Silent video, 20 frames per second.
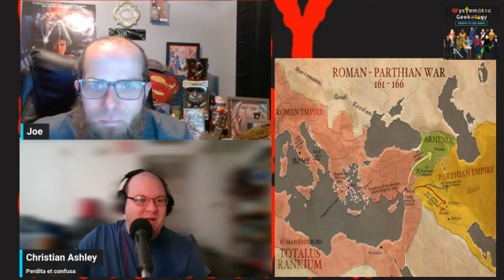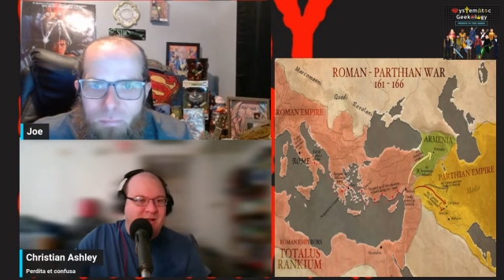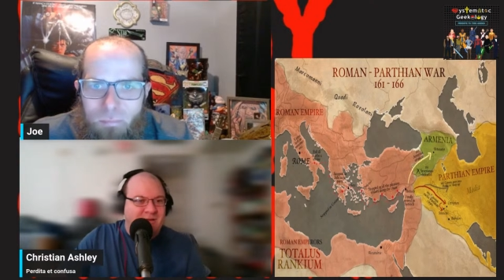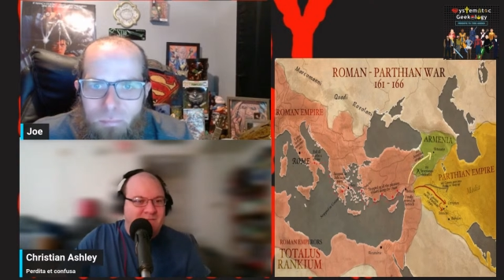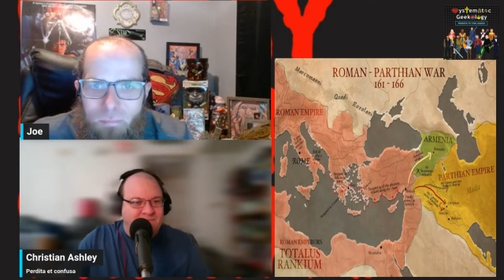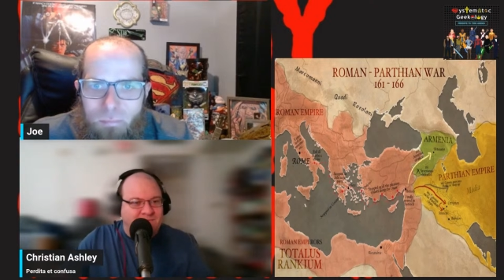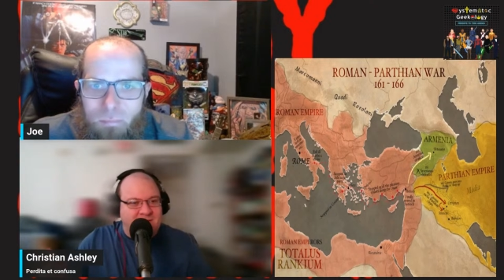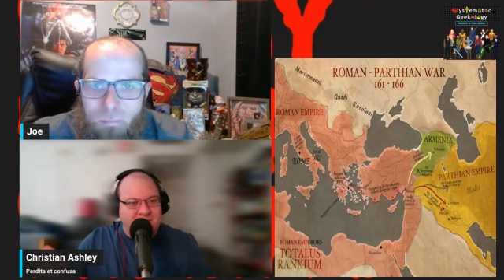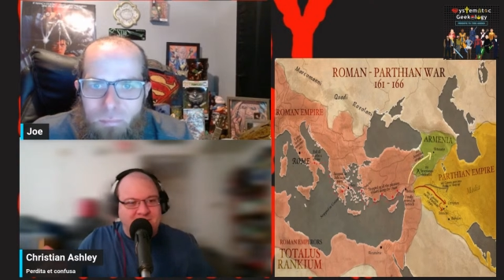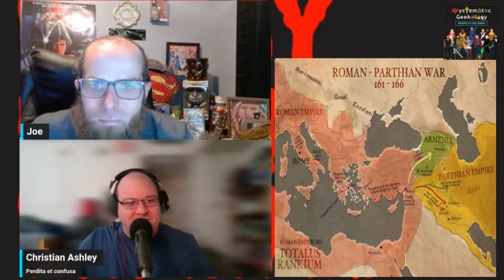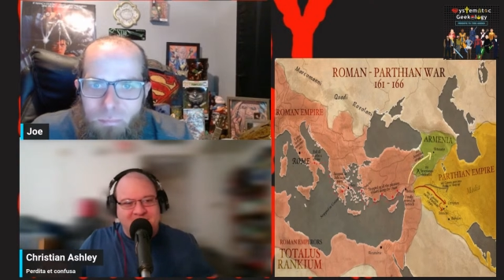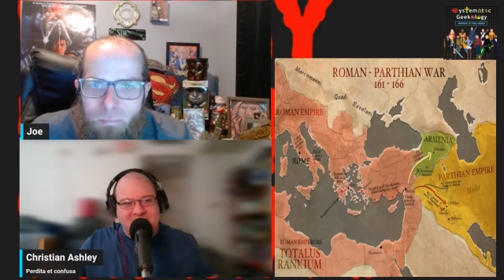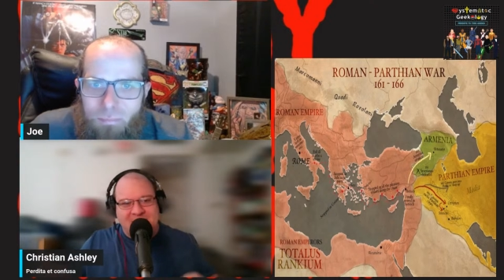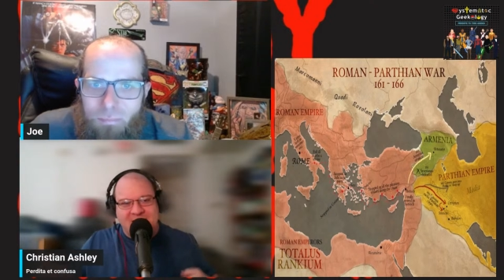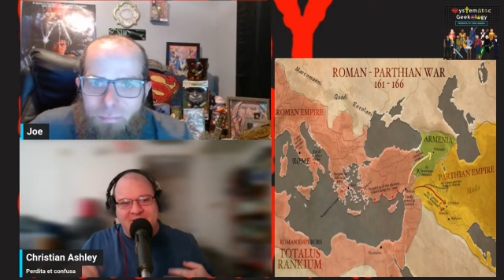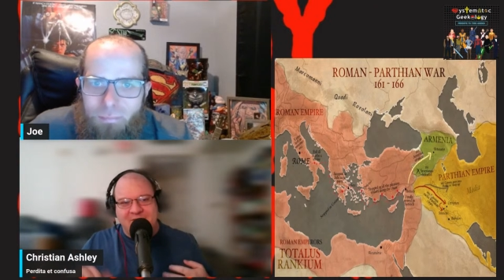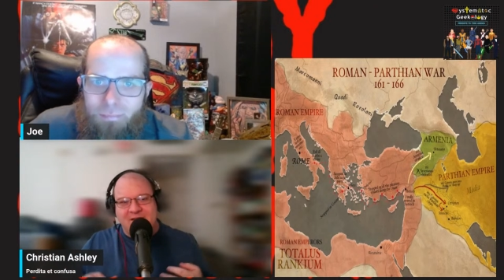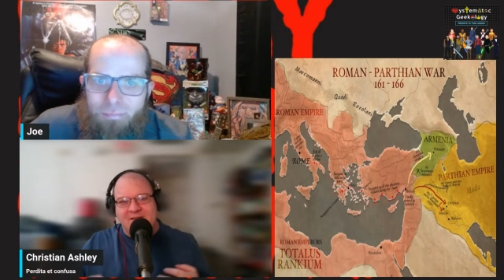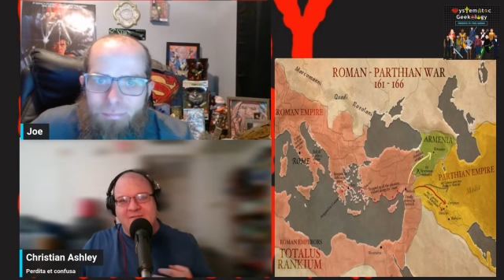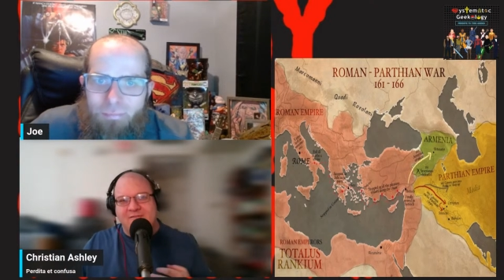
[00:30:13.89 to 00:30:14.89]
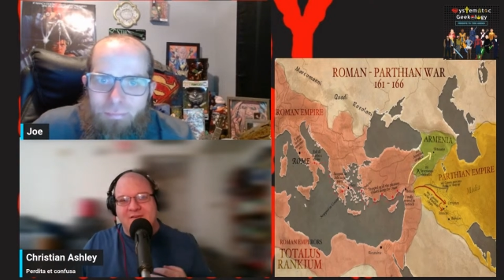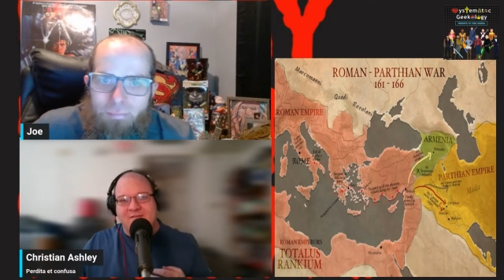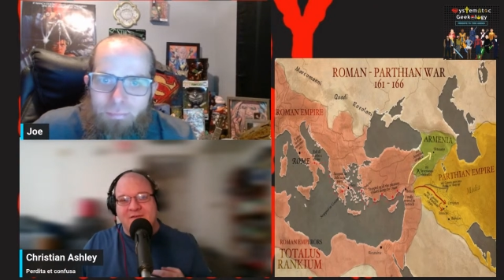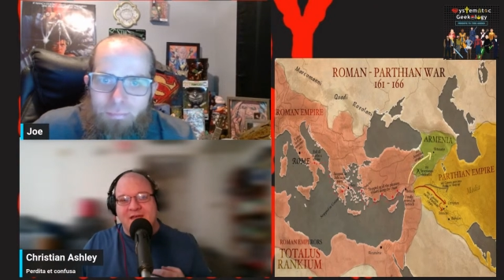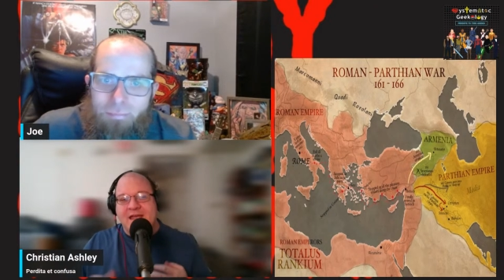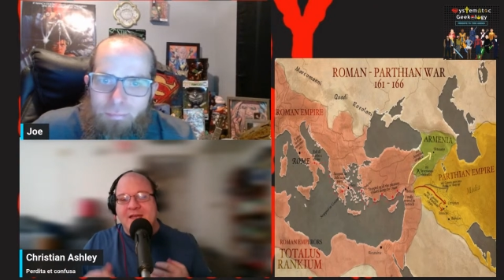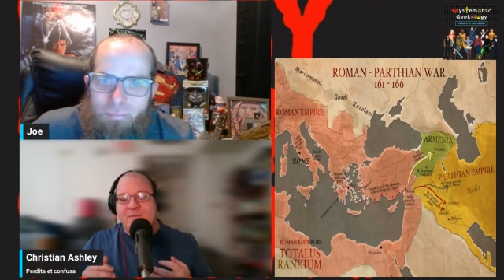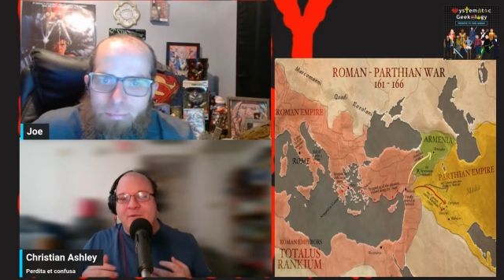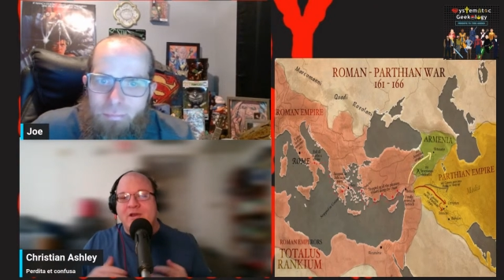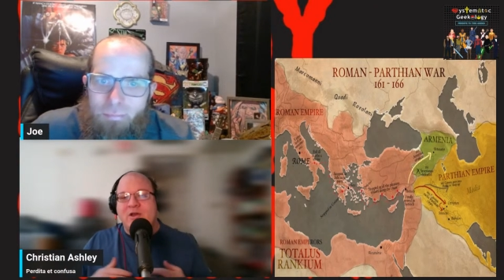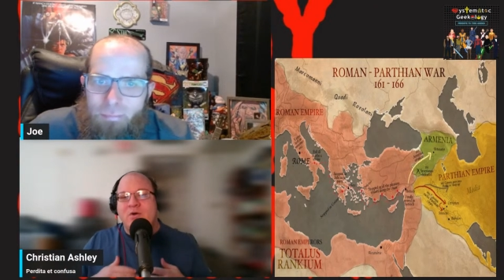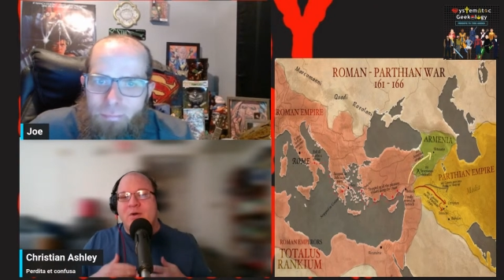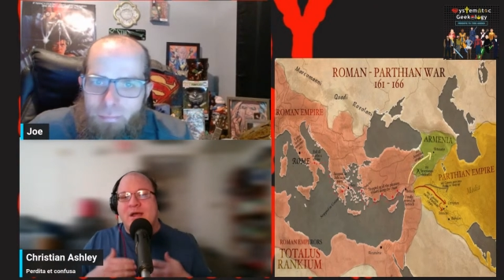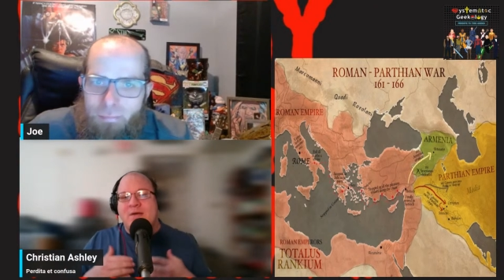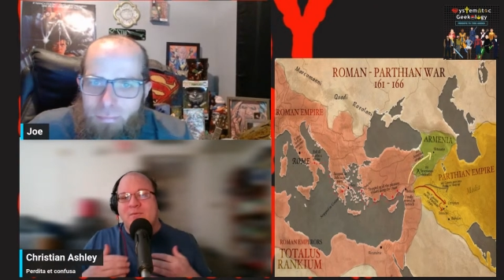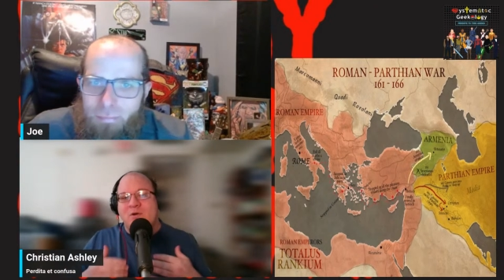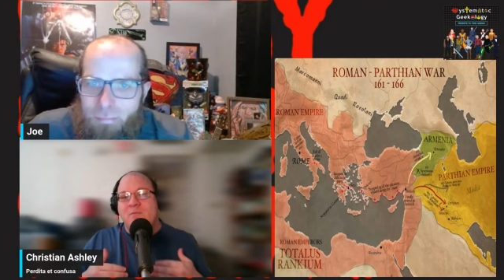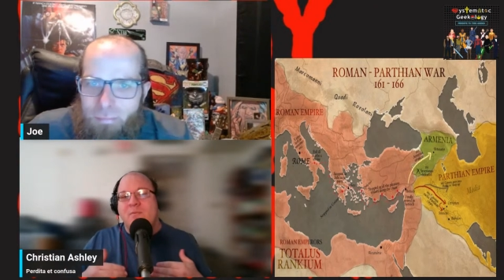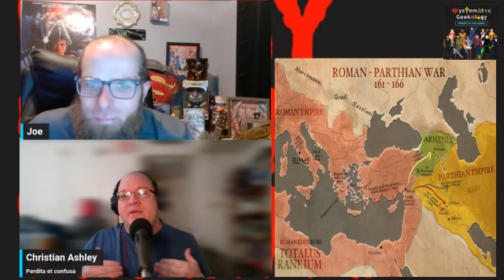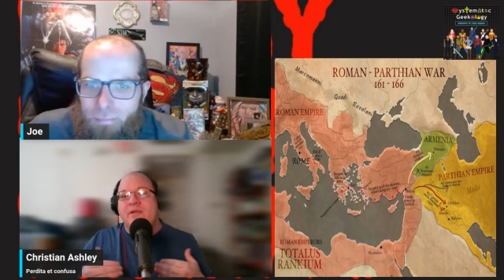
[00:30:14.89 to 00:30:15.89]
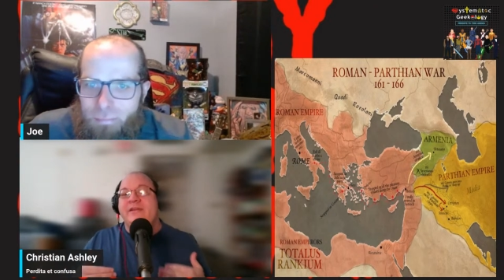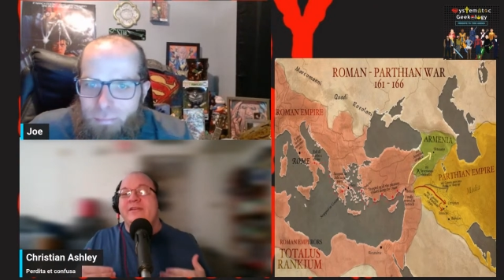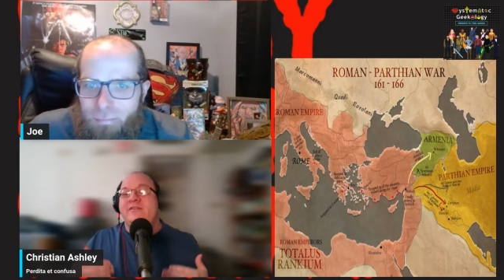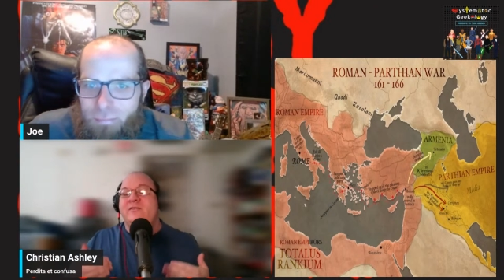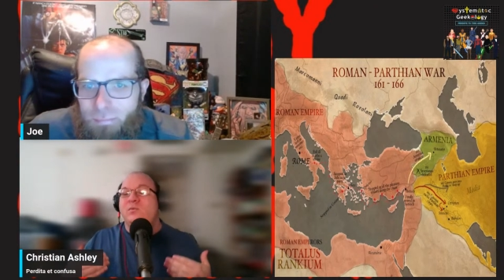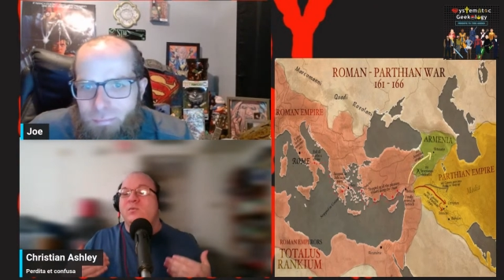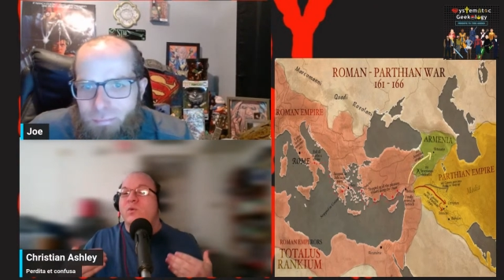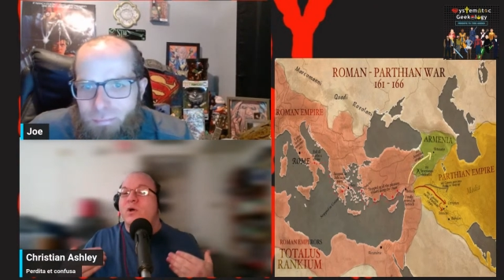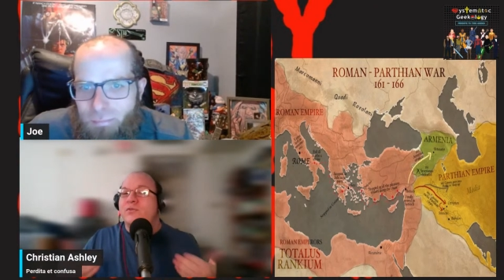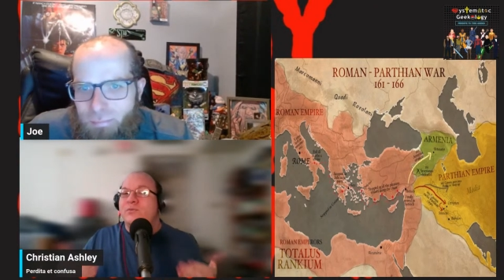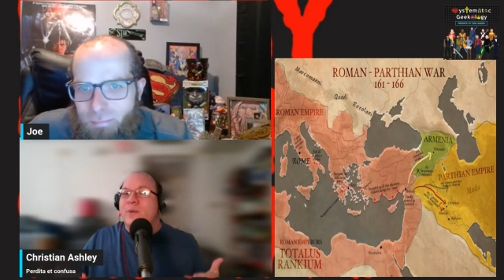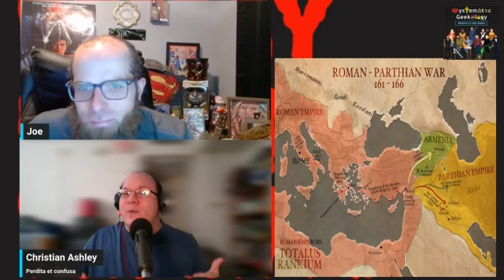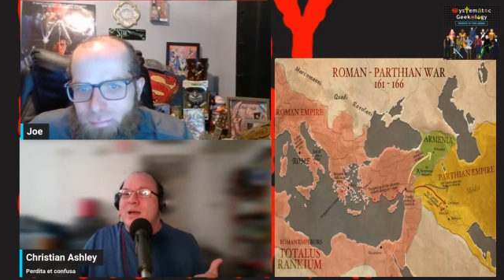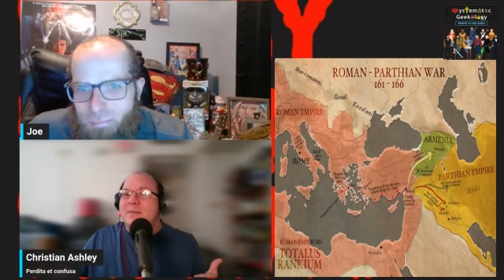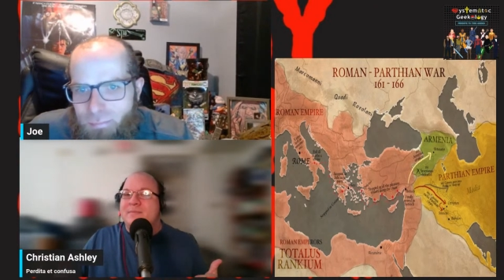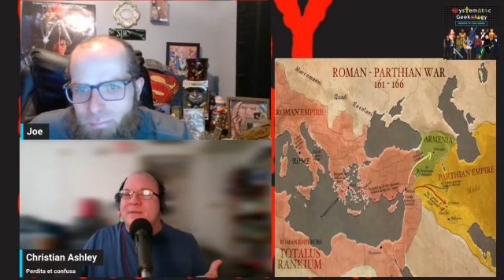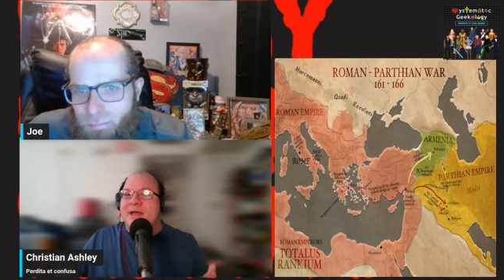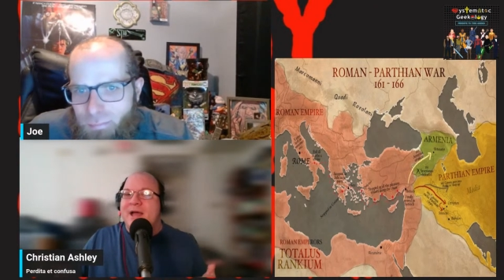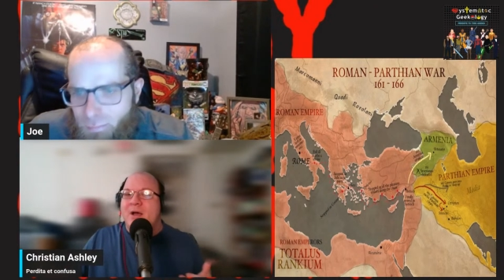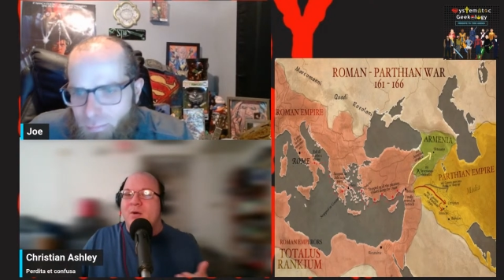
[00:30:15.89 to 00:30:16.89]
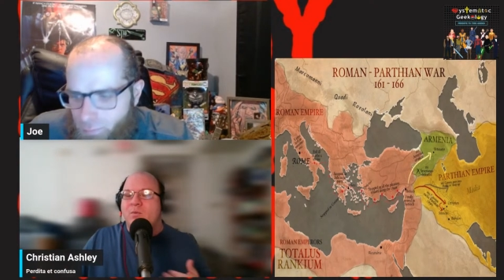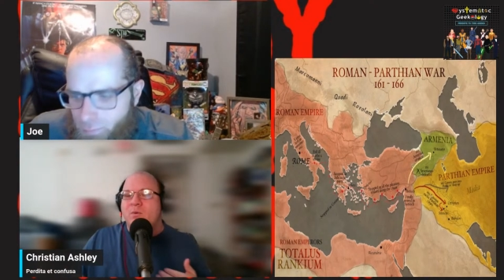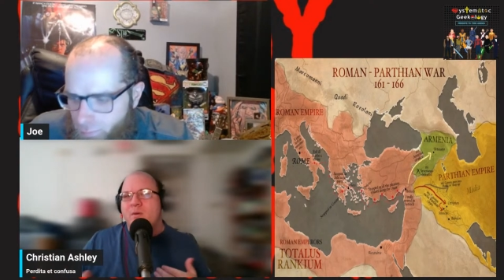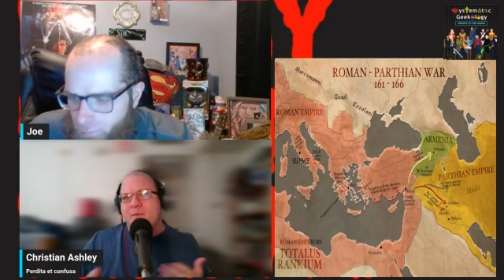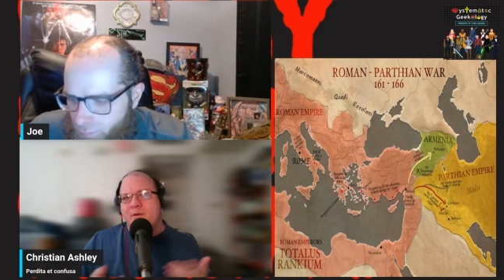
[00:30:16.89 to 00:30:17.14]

on flimsy evidence of, hey, we know a Roman legion was wiped out.